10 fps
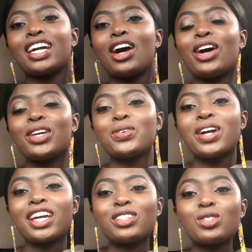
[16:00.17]
How are you
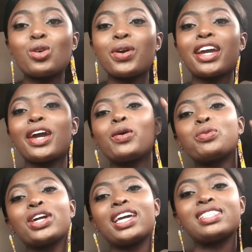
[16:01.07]
guys doing? I hope
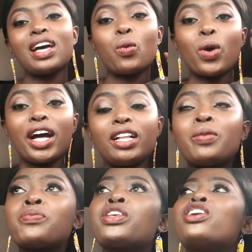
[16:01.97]
you guys are
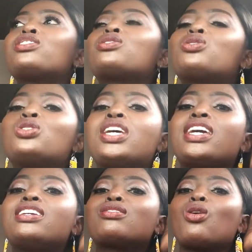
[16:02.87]
well. So today
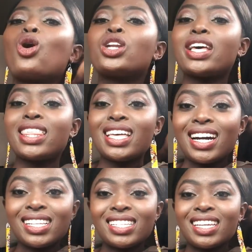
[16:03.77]
is on
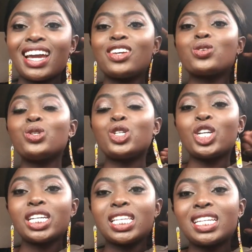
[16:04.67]
Thursday. I told you
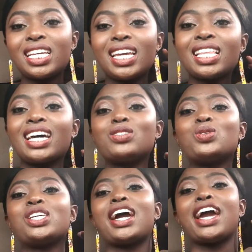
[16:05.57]
yesterday that
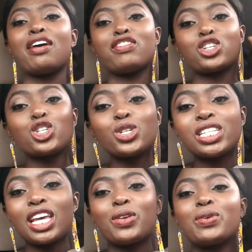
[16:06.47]
today I have a
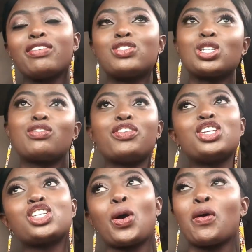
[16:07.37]
shoot and we have just
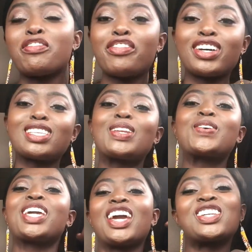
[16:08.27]
finished our first
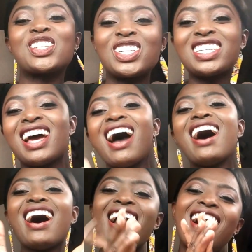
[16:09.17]
location.
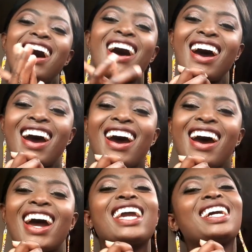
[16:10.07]

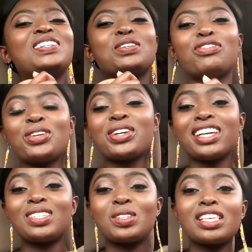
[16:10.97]
I can't wait for you
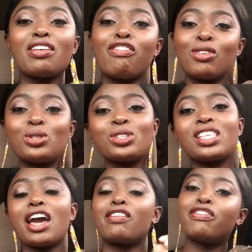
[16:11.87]
guys to see the photos.
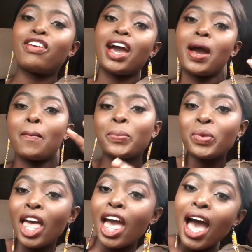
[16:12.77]
They are fire.
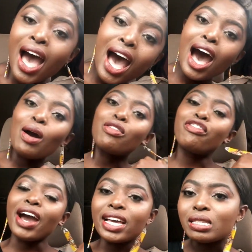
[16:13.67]
How
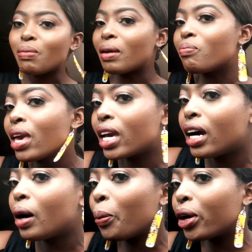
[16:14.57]
fire is my
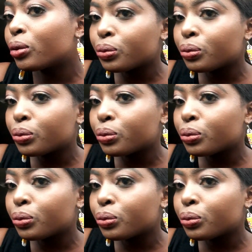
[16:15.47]
makeup?